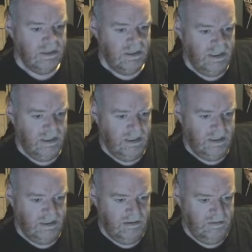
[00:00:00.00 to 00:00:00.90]

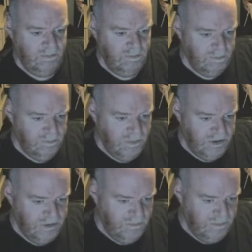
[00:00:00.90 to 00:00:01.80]

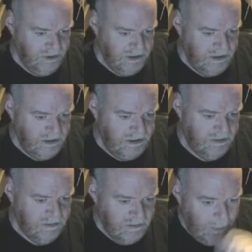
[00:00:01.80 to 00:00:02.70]
Boyki
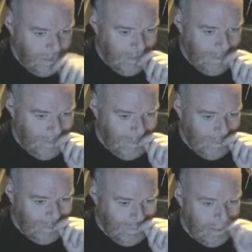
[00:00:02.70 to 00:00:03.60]

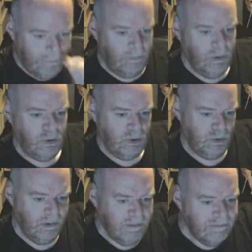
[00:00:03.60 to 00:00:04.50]

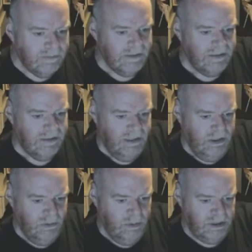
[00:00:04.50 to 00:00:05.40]
Napiputu.
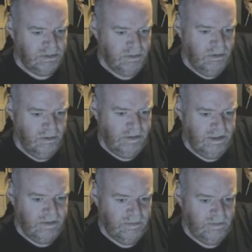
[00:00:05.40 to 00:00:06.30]
The Works
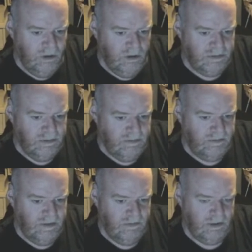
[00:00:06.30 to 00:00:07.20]
probably always be my
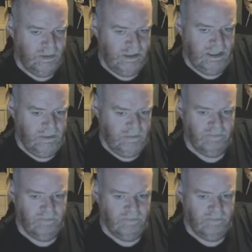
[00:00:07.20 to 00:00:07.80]
favourite Queen album.